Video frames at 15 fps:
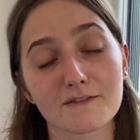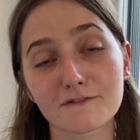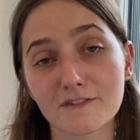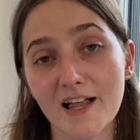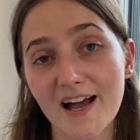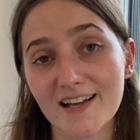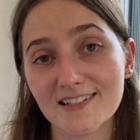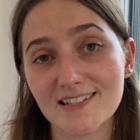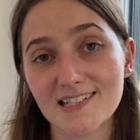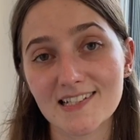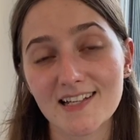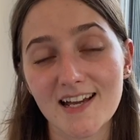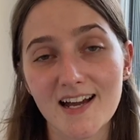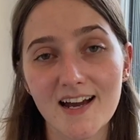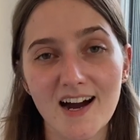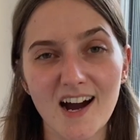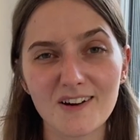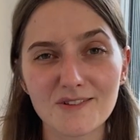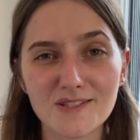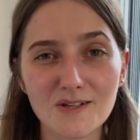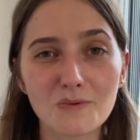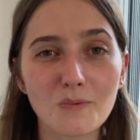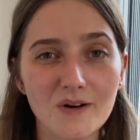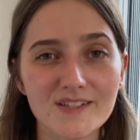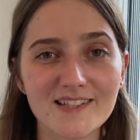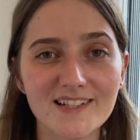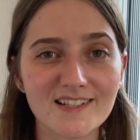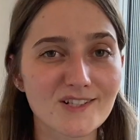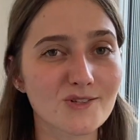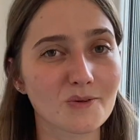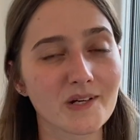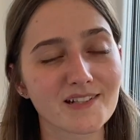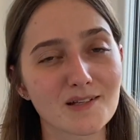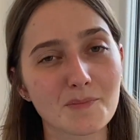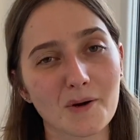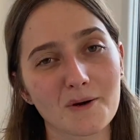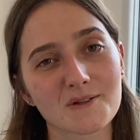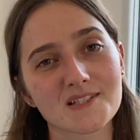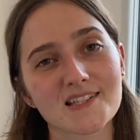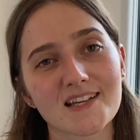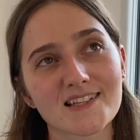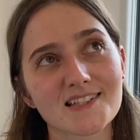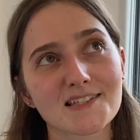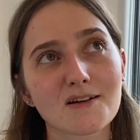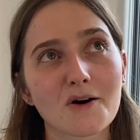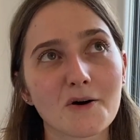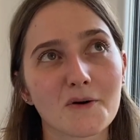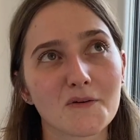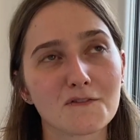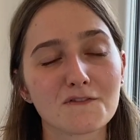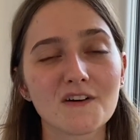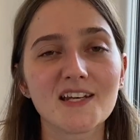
flat. I also wasn't enjoying the process of